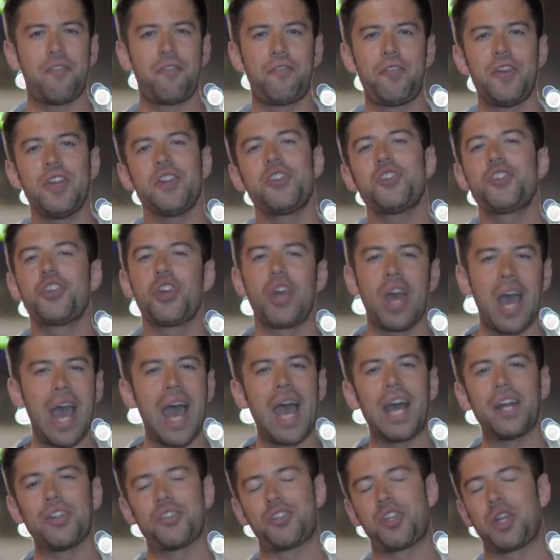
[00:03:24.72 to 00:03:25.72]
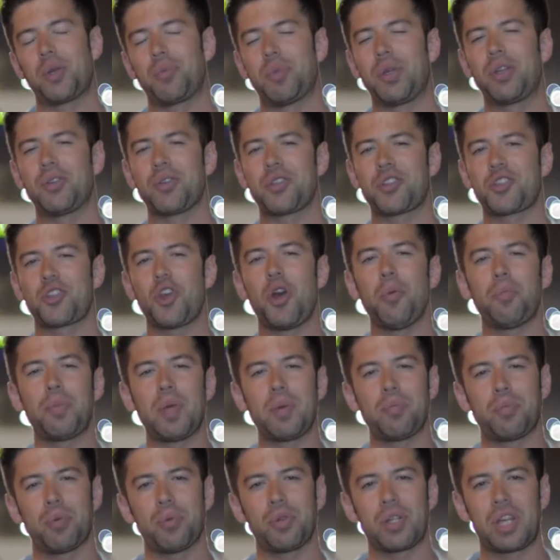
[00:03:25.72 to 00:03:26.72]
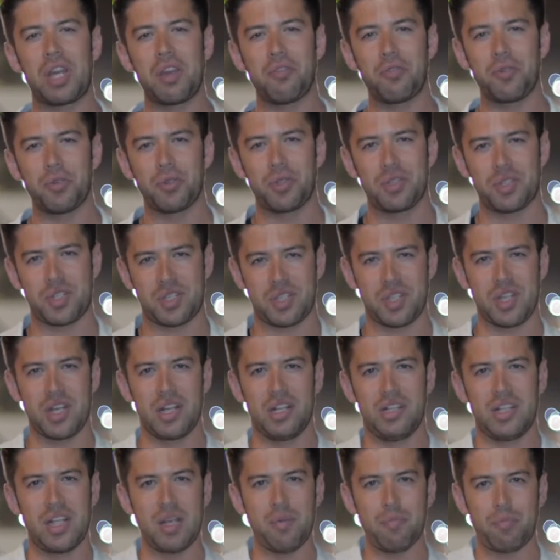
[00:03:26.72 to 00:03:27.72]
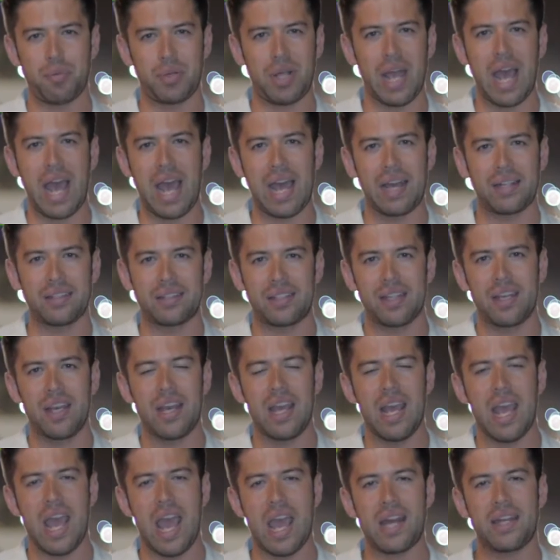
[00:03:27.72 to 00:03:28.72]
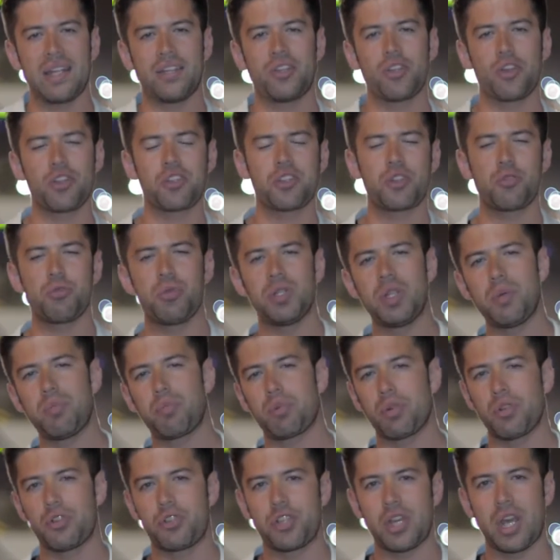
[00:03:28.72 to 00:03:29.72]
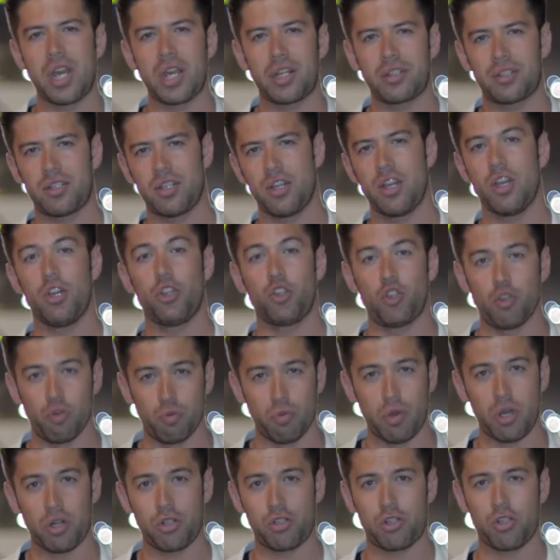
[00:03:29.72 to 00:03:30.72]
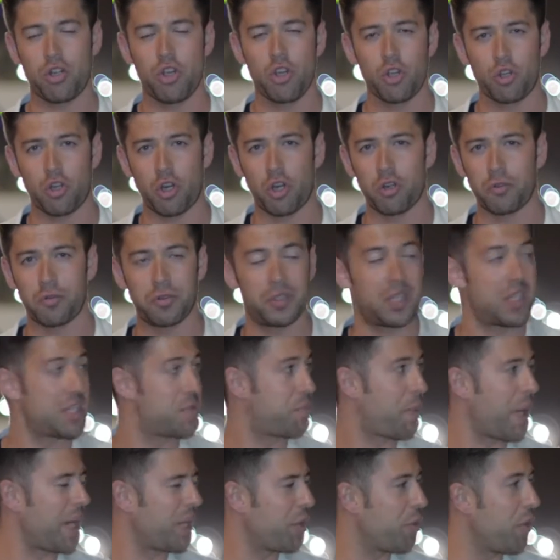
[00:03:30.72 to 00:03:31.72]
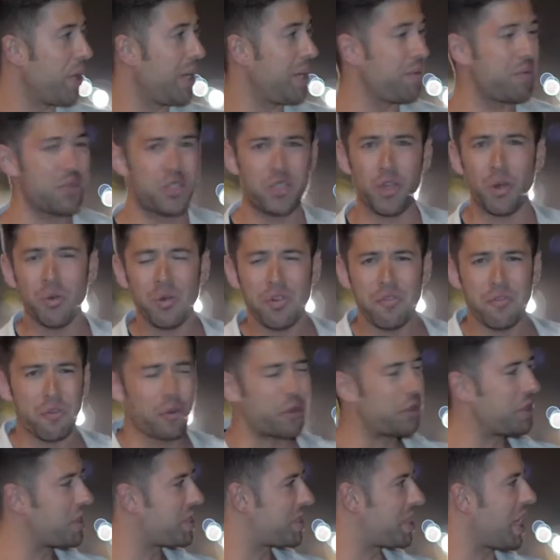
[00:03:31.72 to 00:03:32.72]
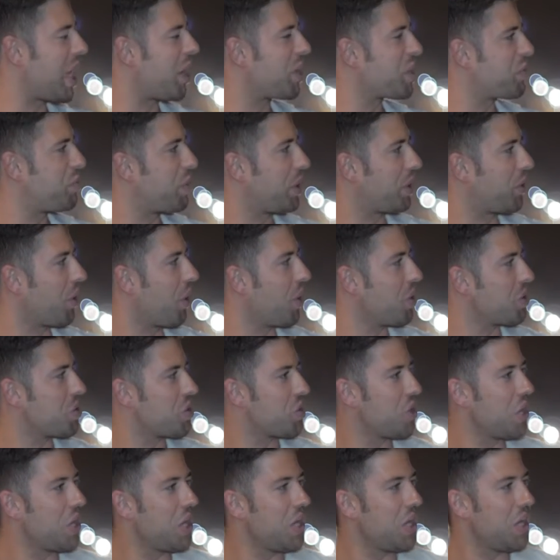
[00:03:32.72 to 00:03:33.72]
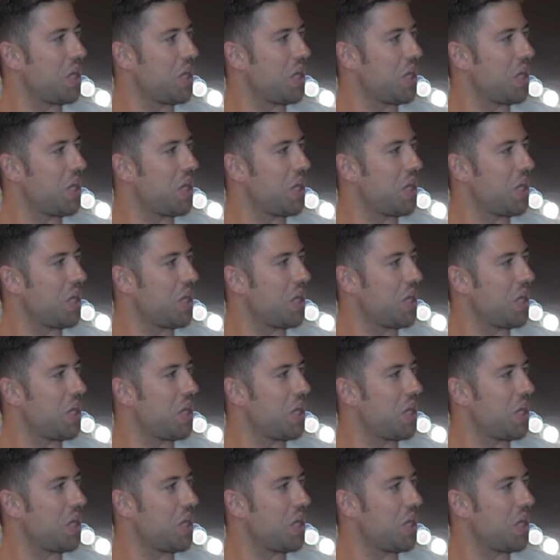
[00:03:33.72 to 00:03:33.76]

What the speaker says: fish handshake, because some people give you this limp hand and it doesn't really project too much confidence. By the way, sorry for the sounds, because